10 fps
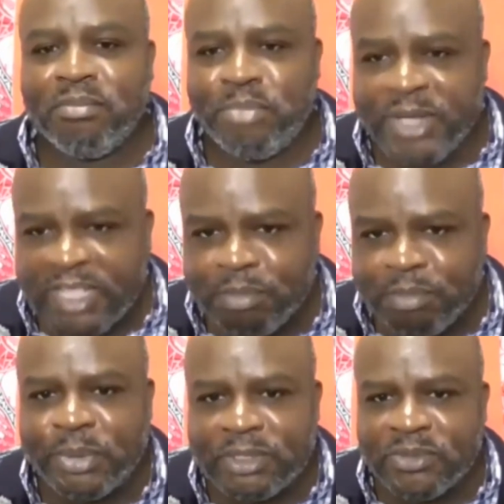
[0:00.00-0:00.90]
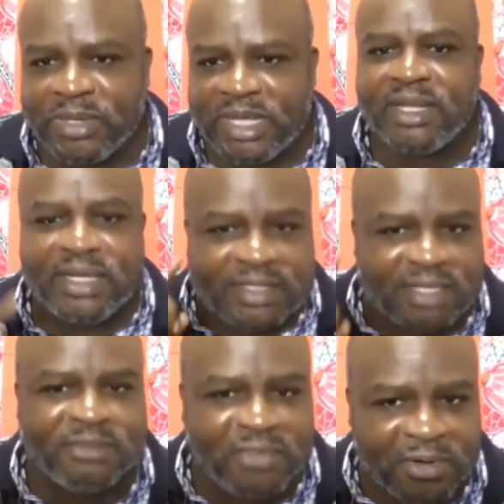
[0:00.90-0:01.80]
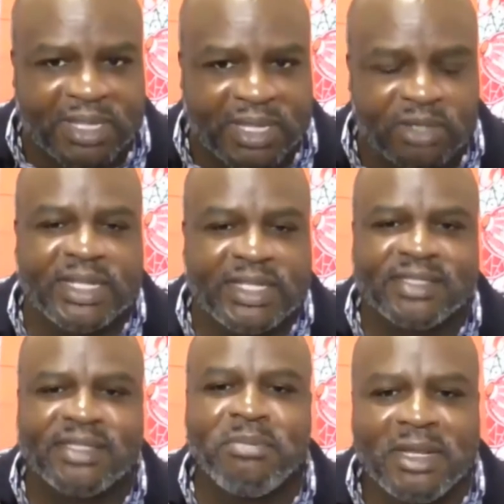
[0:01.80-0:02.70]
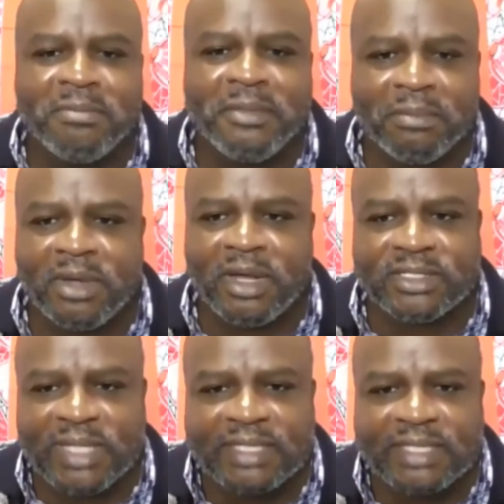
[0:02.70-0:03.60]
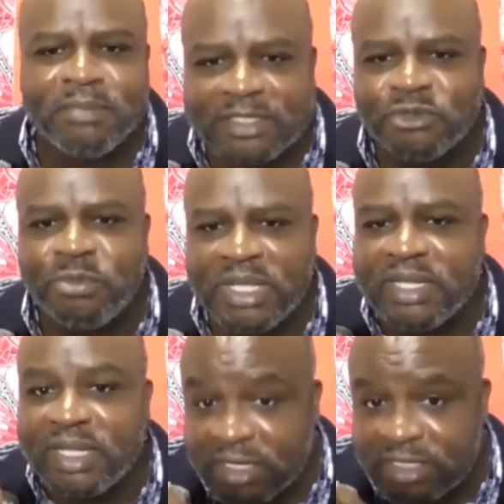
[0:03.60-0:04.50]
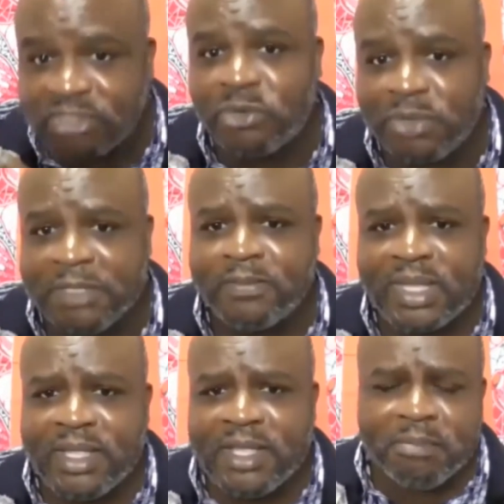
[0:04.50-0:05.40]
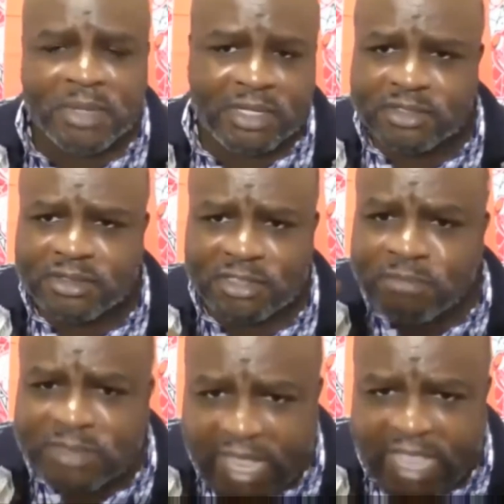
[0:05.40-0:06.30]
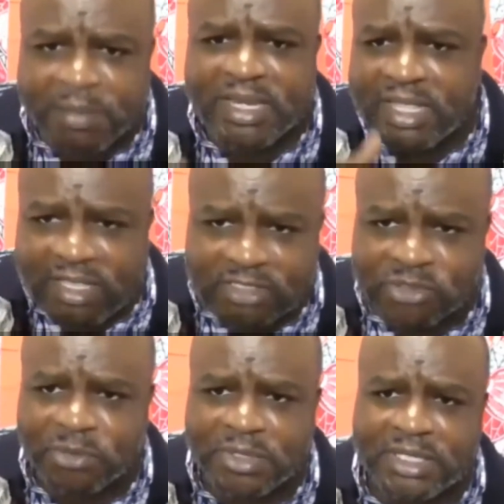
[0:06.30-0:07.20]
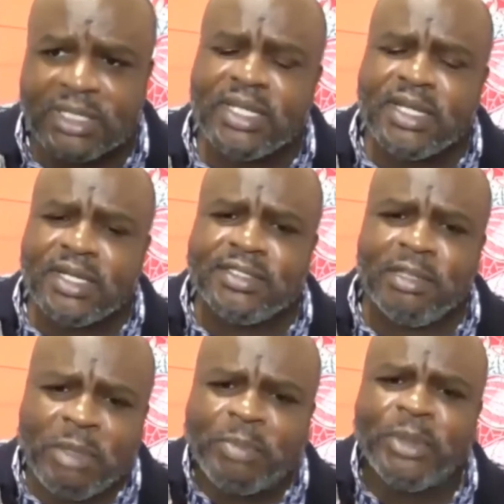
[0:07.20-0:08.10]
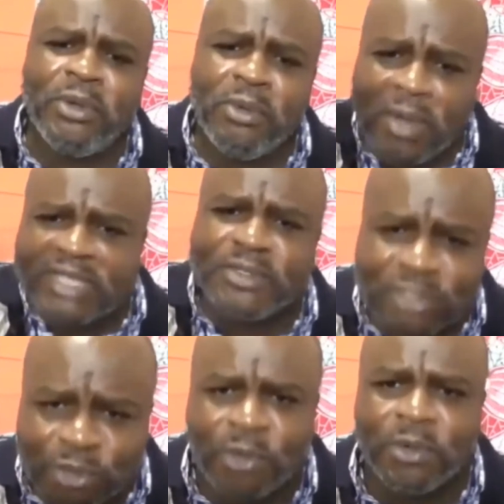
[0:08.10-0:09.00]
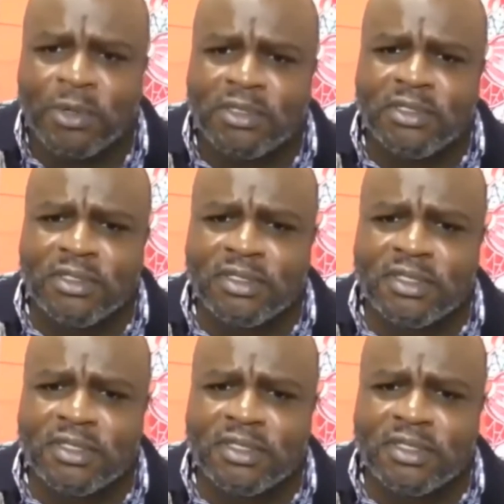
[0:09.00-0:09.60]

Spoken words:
bring people together, listen Farrakhan or listen the Million Man March. That must be in the history, because sometime in the history, the people who went to school,